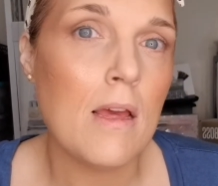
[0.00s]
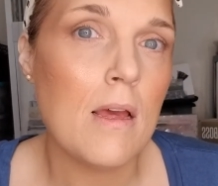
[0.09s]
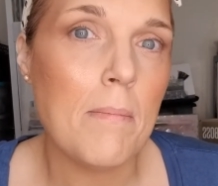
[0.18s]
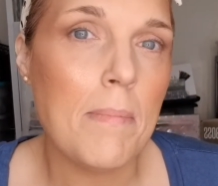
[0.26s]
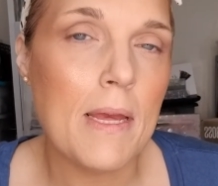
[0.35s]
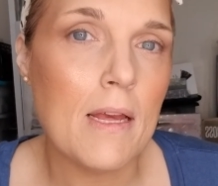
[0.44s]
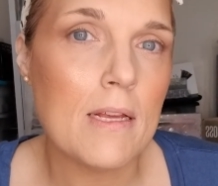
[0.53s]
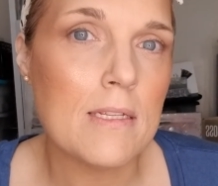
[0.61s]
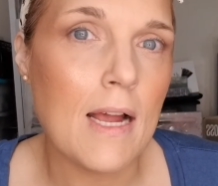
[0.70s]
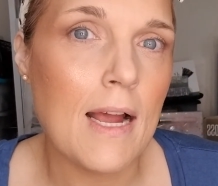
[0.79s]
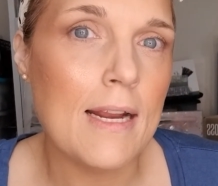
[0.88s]
because
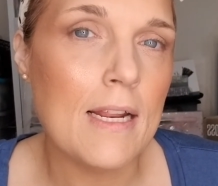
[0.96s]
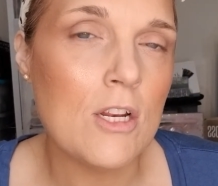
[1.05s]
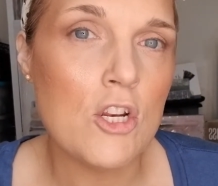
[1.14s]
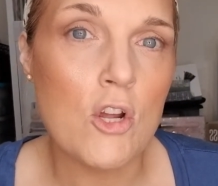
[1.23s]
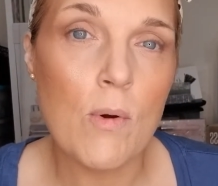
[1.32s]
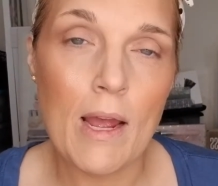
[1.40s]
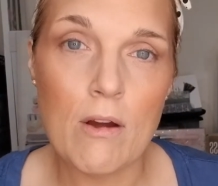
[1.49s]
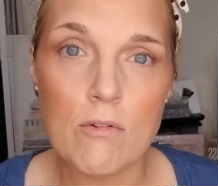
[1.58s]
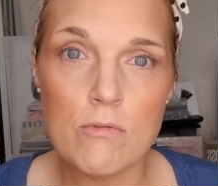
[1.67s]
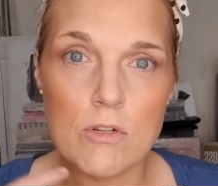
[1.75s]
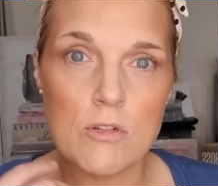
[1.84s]
I didn't know
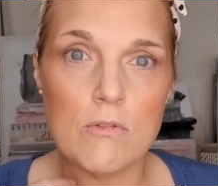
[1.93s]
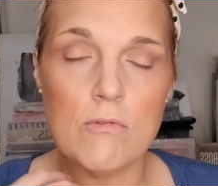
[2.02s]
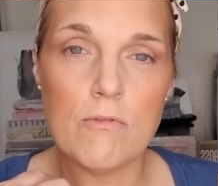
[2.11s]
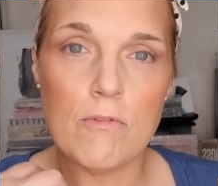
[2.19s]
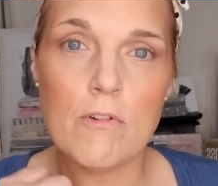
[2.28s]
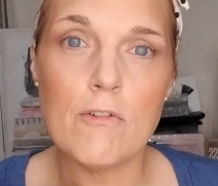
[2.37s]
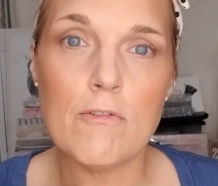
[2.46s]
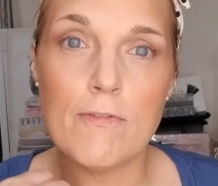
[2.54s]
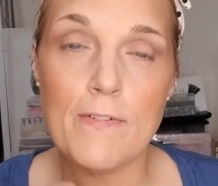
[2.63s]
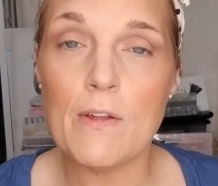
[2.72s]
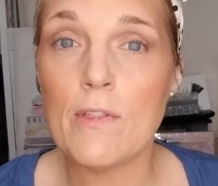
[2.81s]
how to
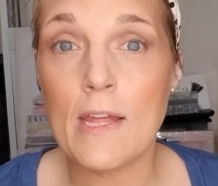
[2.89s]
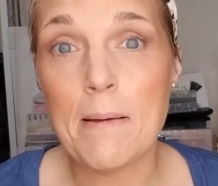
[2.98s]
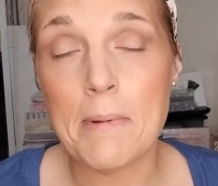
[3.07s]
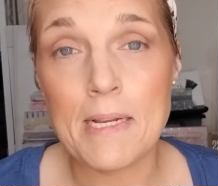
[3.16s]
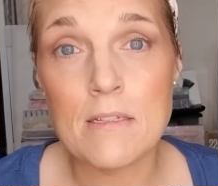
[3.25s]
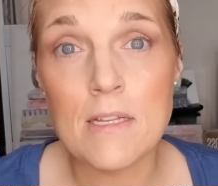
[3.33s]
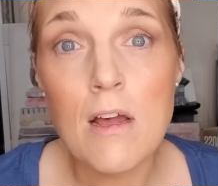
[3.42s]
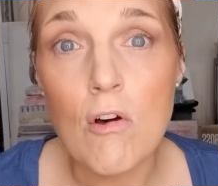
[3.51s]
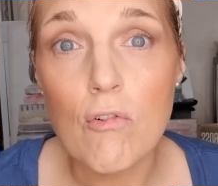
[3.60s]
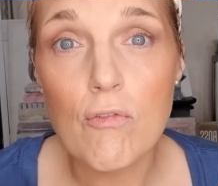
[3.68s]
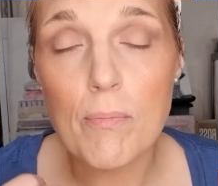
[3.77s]
feel that
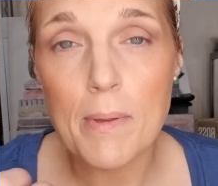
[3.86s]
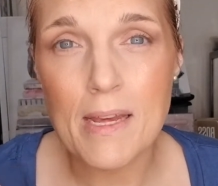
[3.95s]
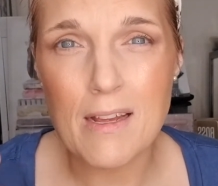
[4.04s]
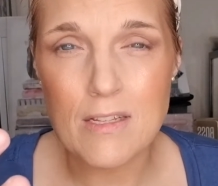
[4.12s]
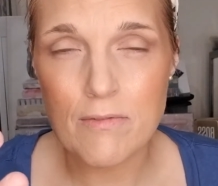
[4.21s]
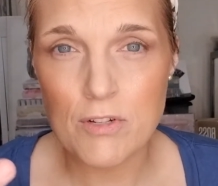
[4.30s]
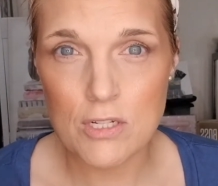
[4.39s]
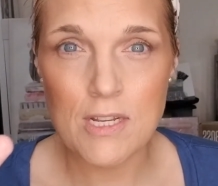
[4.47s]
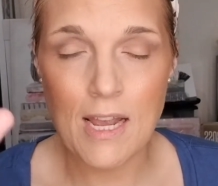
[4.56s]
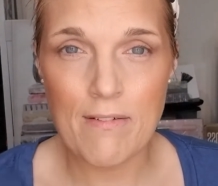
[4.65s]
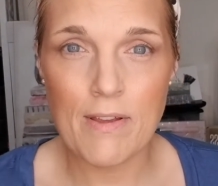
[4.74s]
myself because of just
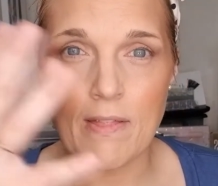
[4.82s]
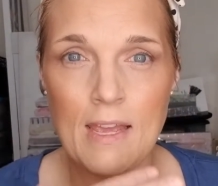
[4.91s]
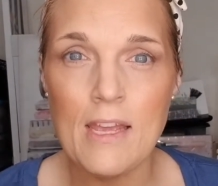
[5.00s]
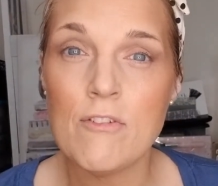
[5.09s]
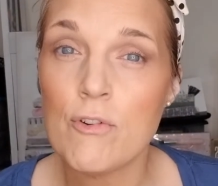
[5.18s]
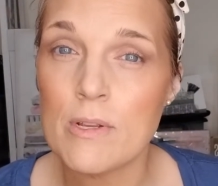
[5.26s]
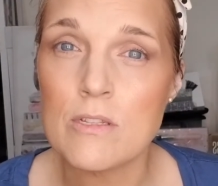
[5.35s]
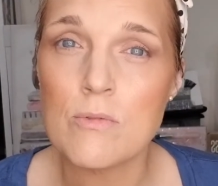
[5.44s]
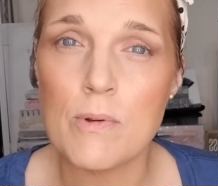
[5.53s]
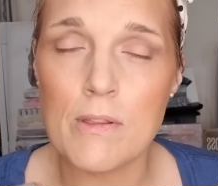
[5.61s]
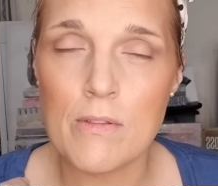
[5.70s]
having that hindrance
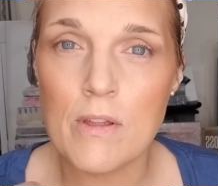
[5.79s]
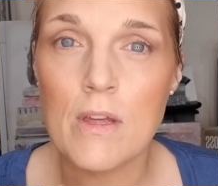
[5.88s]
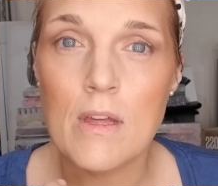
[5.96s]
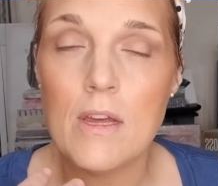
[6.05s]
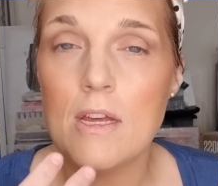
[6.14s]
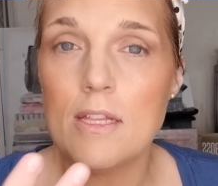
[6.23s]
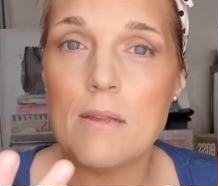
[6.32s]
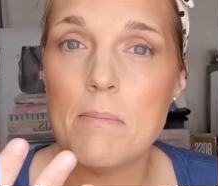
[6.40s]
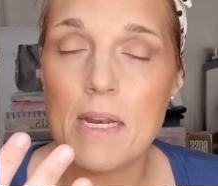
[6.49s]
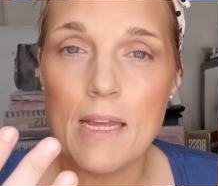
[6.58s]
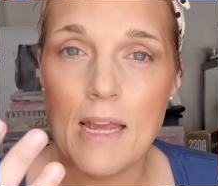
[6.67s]
with the
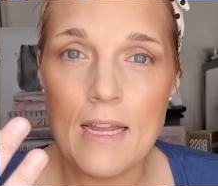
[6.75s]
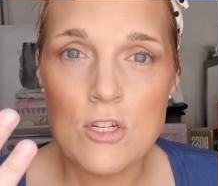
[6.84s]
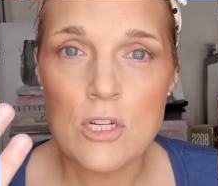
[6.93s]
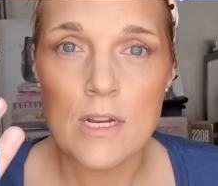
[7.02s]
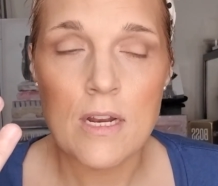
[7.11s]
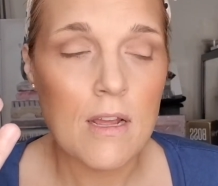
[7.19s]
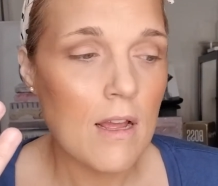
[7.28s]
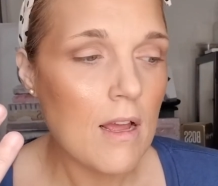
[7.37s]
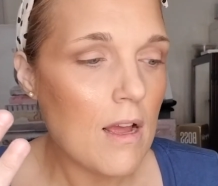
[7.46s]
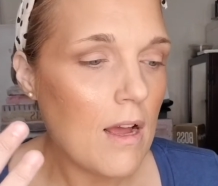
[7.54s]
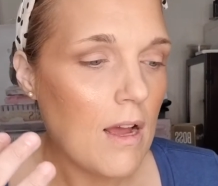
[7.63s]
medication.
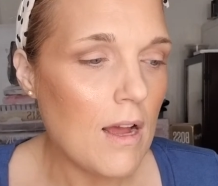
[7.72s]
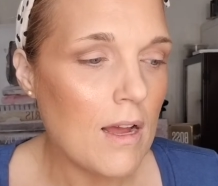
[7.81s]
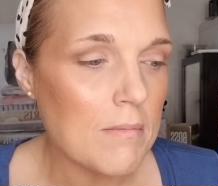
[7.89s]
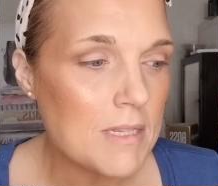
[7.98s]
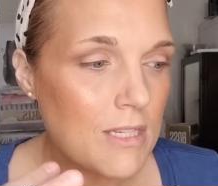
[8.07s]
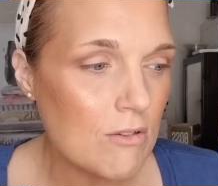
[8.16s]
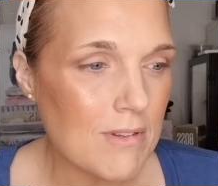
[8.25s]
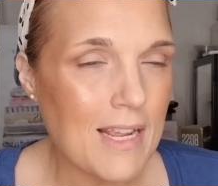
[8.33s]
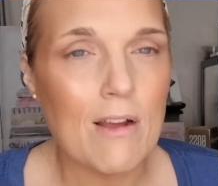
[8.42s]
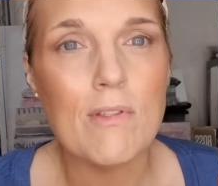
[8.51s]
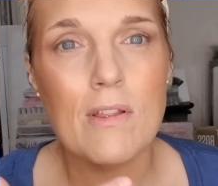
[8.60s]
And so
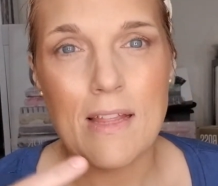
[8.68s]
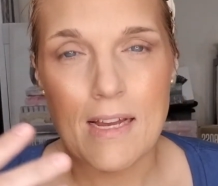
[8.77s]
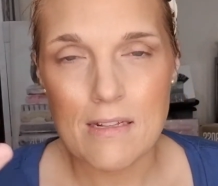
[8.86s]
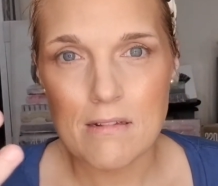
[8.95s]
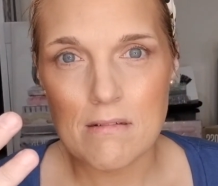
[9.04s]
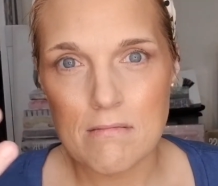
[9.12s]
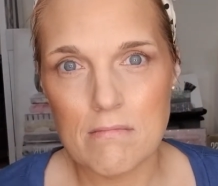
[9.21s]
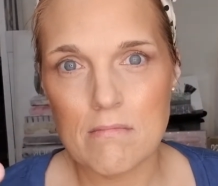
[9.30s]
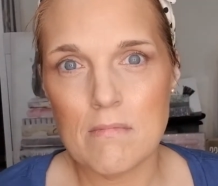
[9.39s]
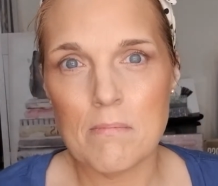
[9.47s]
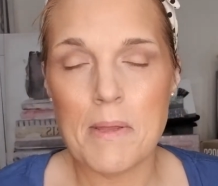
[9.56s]
now that
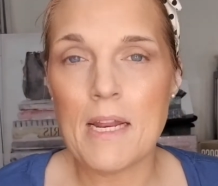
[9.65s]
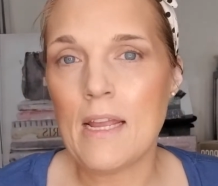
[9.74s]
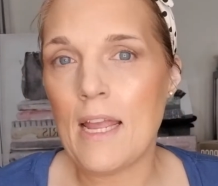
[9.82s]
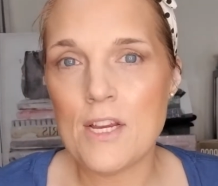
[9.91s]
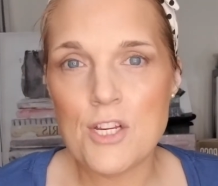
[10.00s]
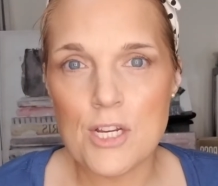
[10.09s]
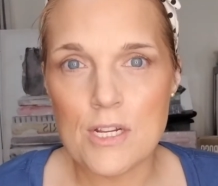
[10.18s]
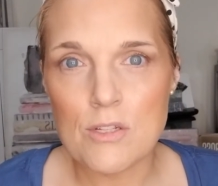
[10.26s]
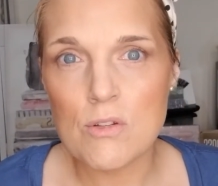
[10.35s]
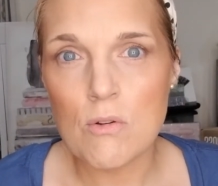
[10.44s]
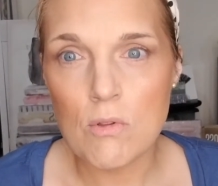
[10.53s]
medication is
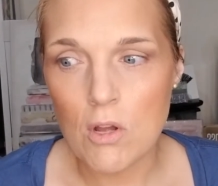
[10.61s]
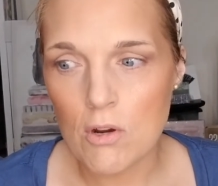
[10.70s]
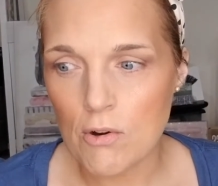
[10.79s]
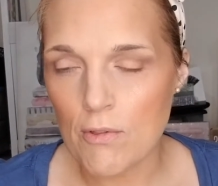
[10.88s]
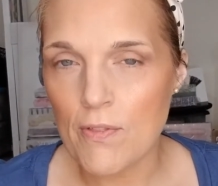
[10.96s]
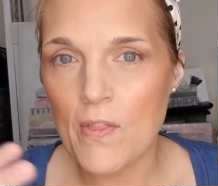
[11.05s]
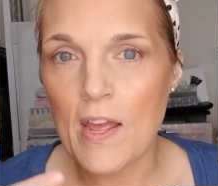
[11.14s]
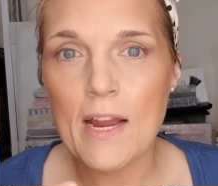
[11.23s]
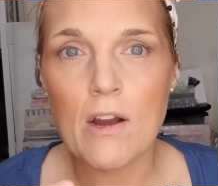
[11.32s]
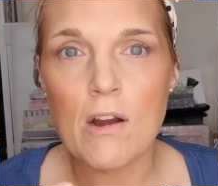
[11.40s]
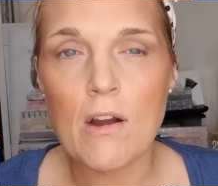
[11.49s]
no longer
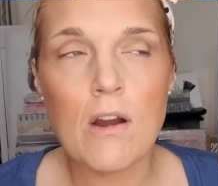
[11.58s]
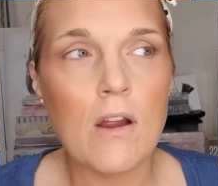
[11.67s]
there,